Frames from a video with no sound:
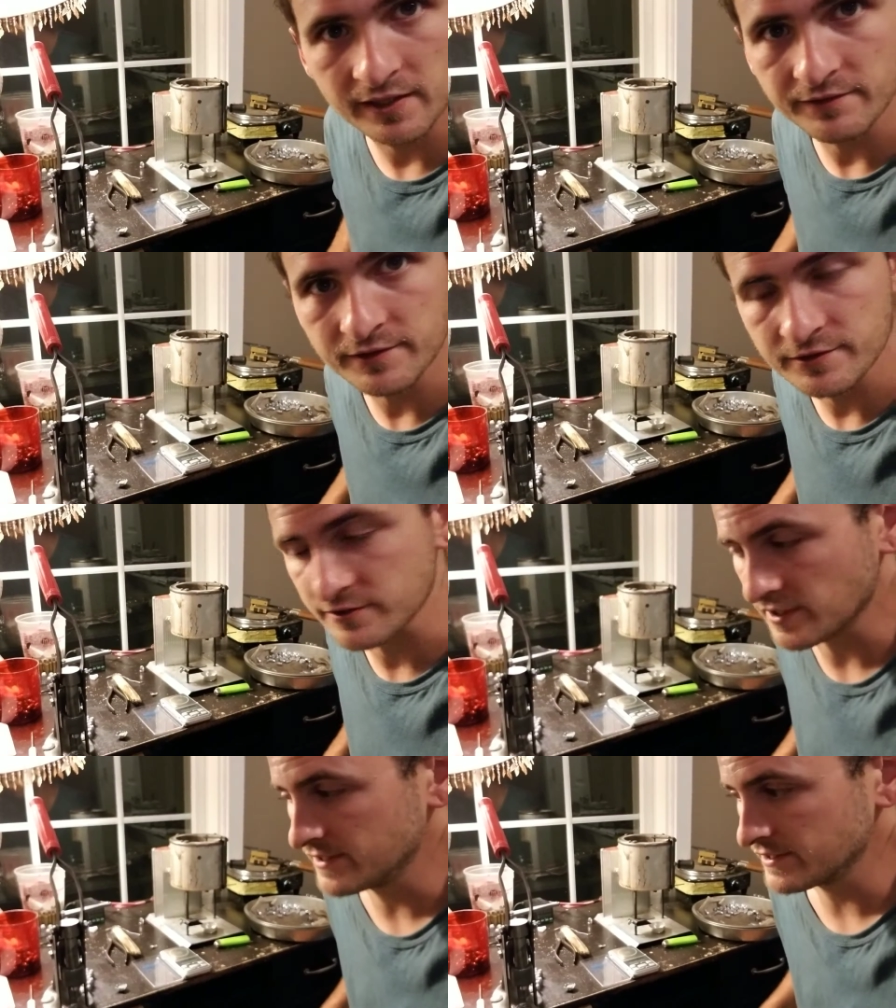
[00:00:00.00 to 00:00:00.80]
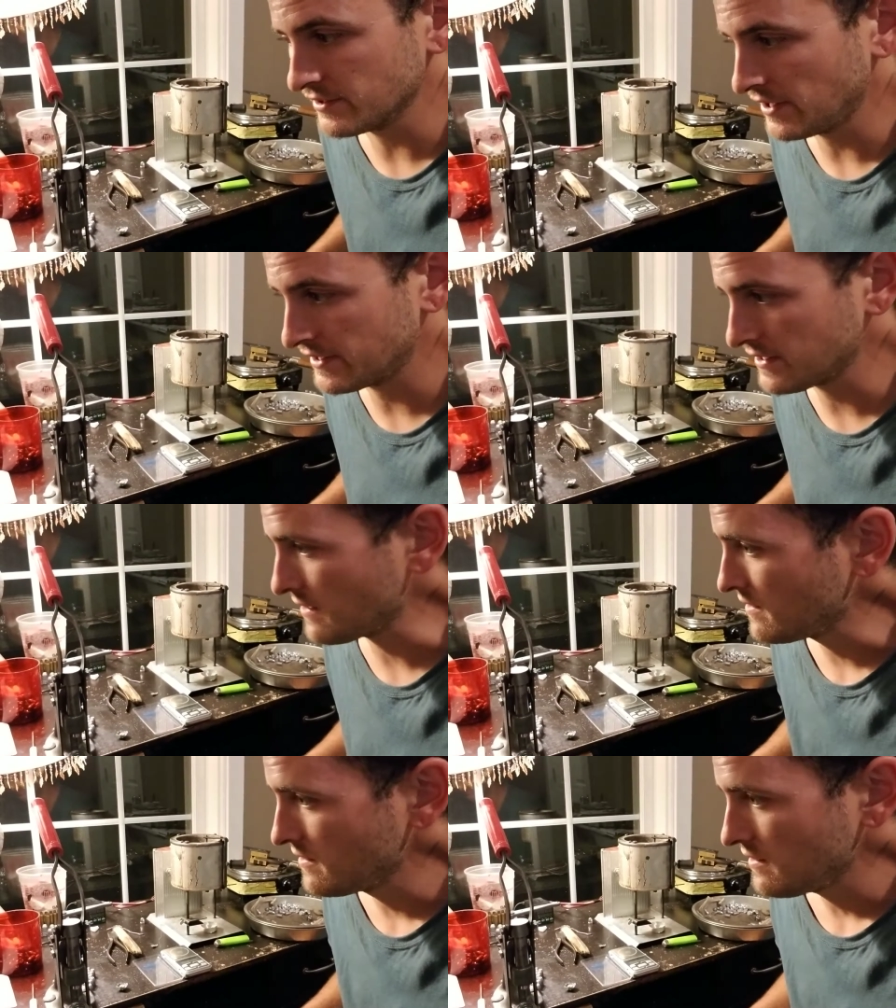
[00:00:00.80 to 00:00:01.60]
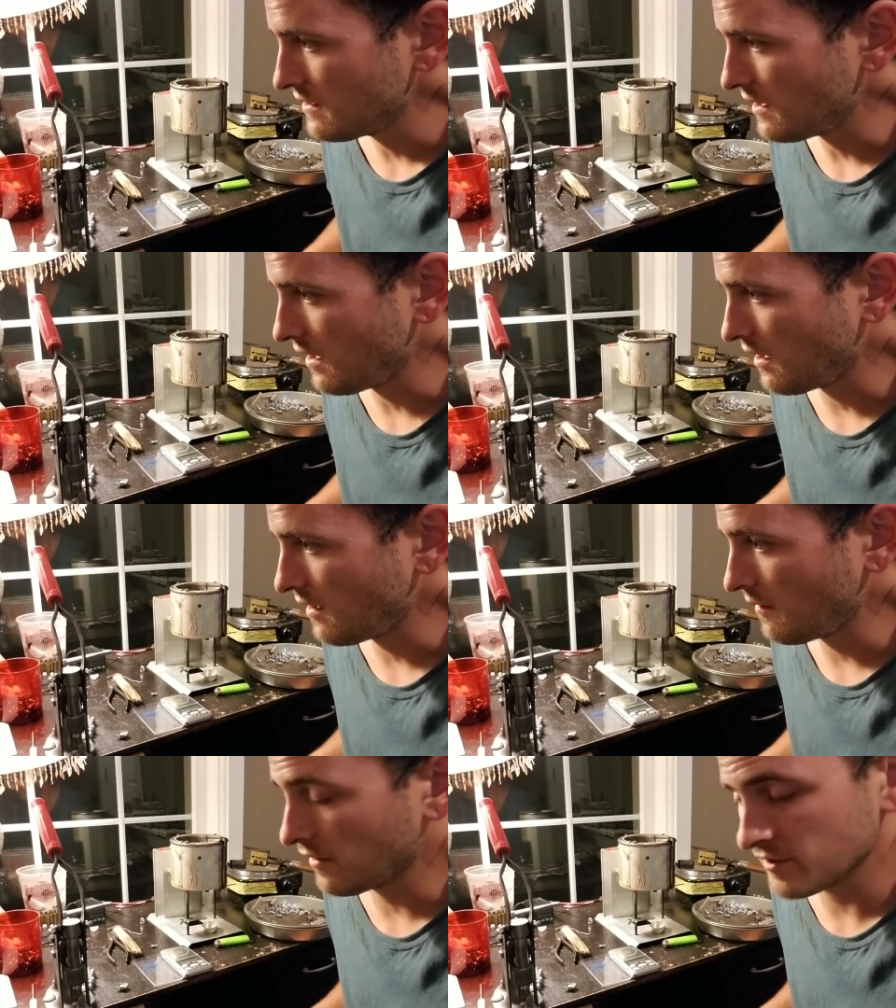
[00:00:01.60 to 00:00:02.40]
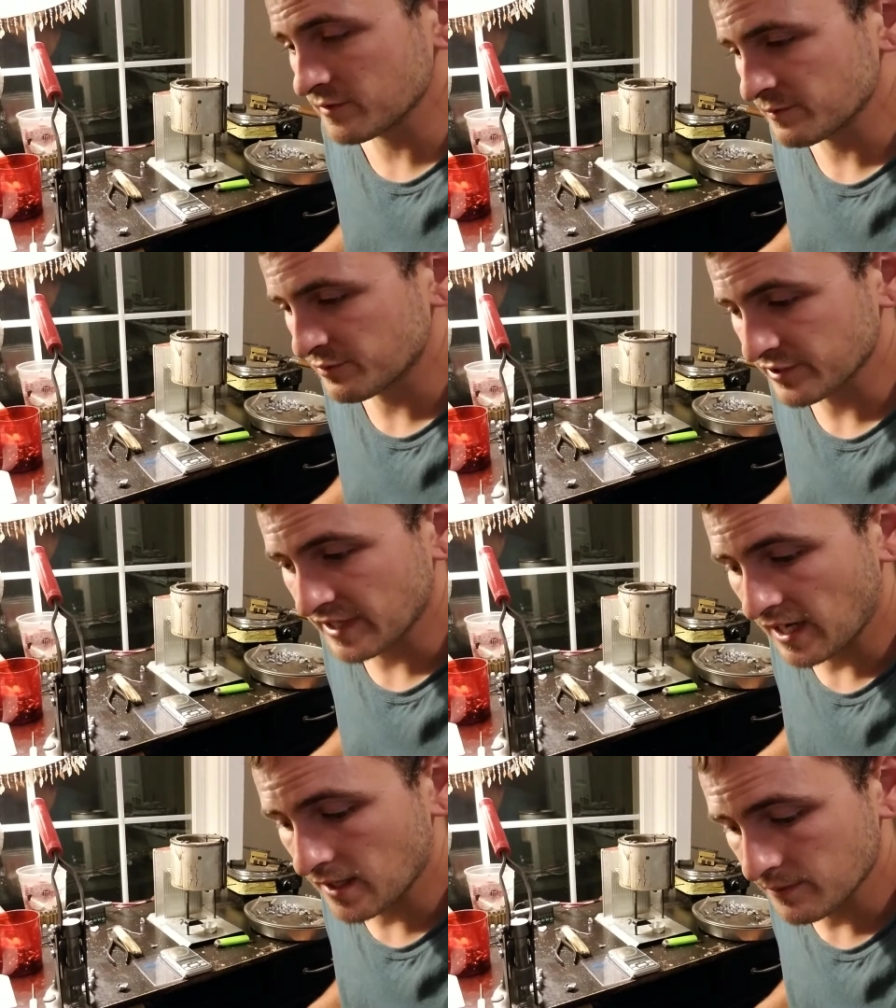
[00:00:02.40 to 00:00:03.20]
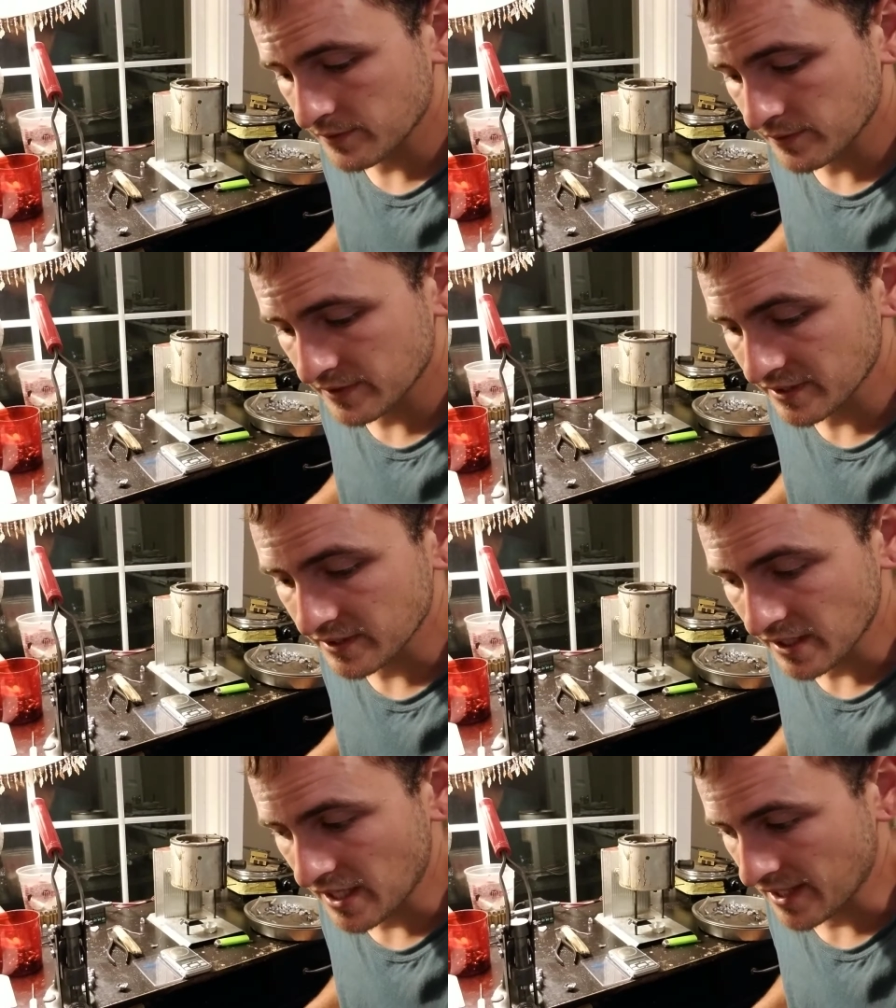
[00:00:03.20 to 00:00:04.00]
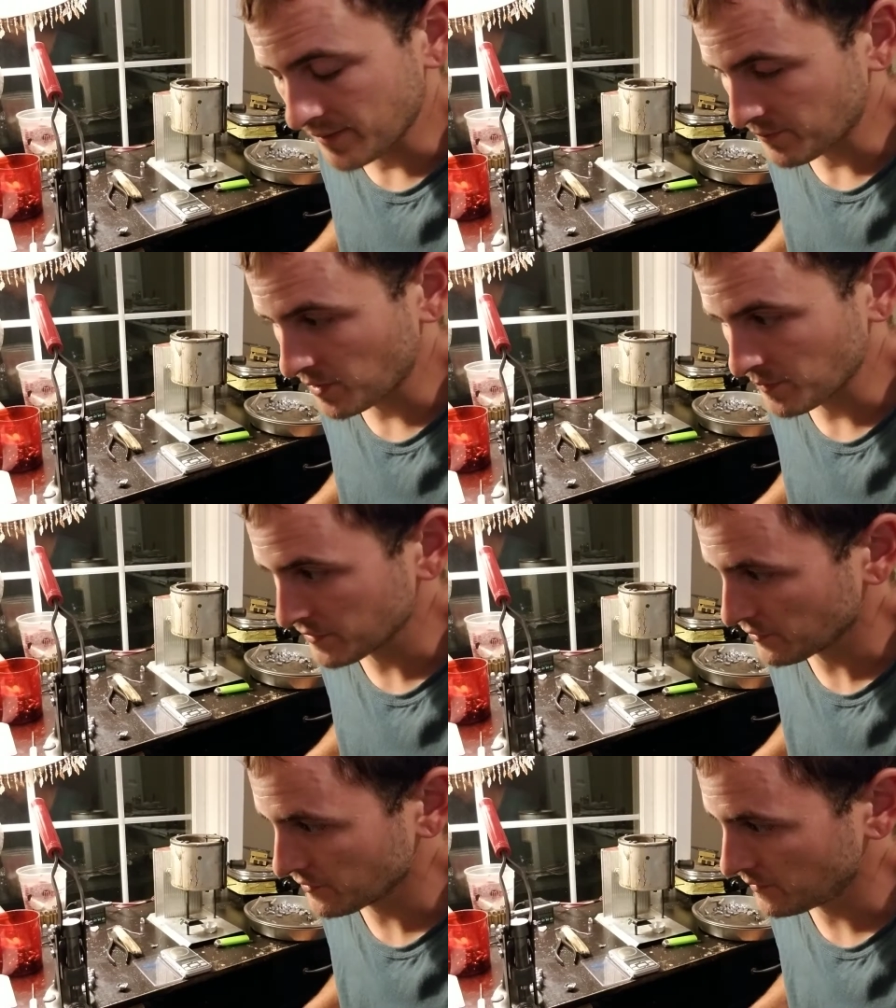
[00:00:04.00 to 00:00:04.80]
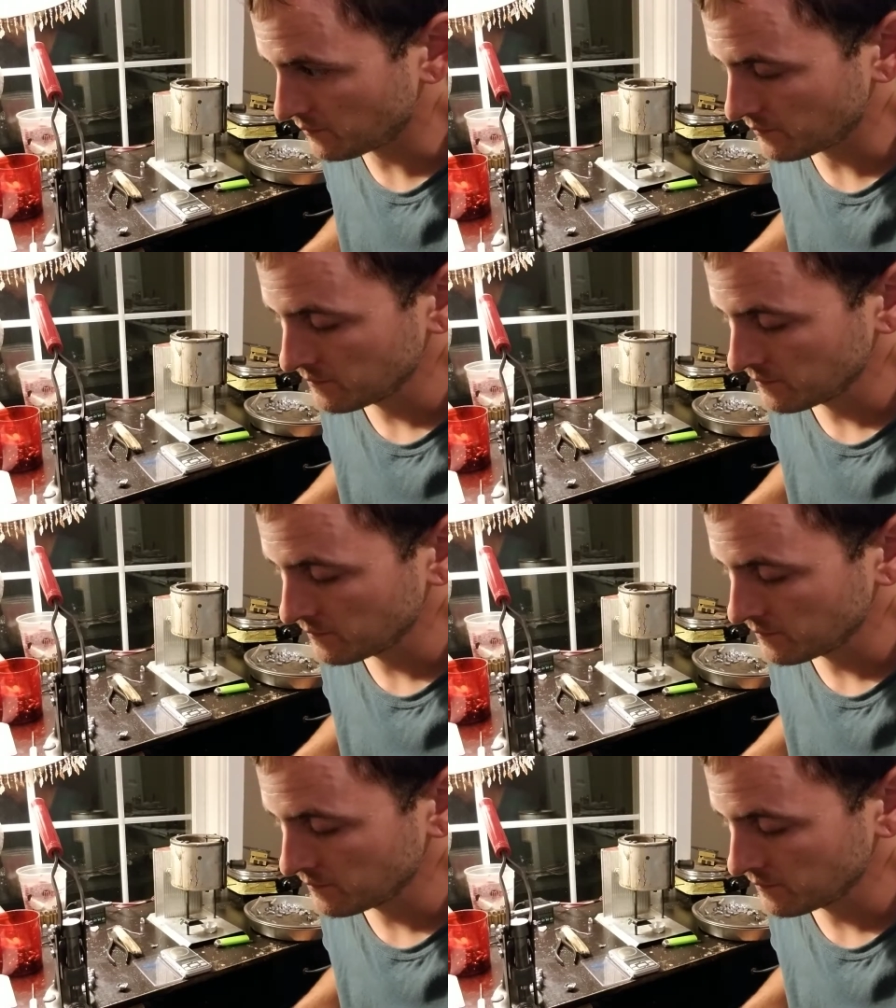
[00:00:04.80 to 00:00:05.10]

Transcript: If there's no signs of leading, uh, I'm going to be pretty happy with it and probably load up